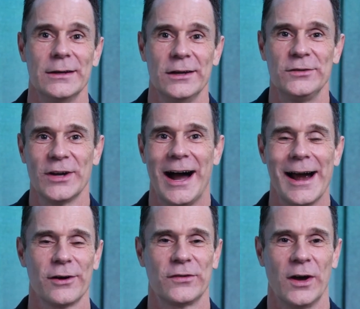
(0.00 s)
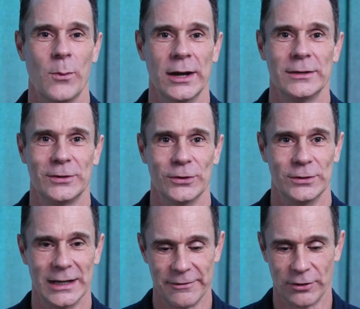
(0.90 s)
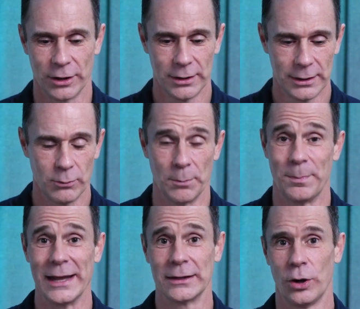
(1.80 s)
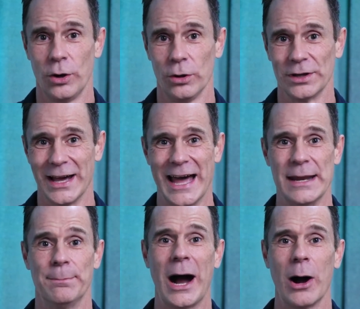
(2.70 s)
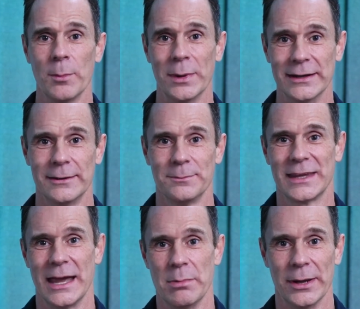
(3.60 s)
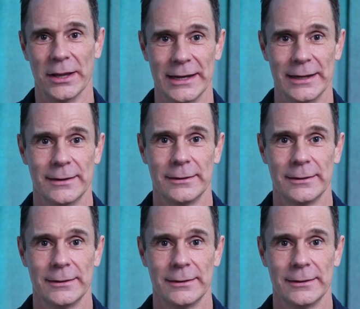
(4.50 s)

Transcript: is to hire someone to deliver what Ben called an empowerment capability.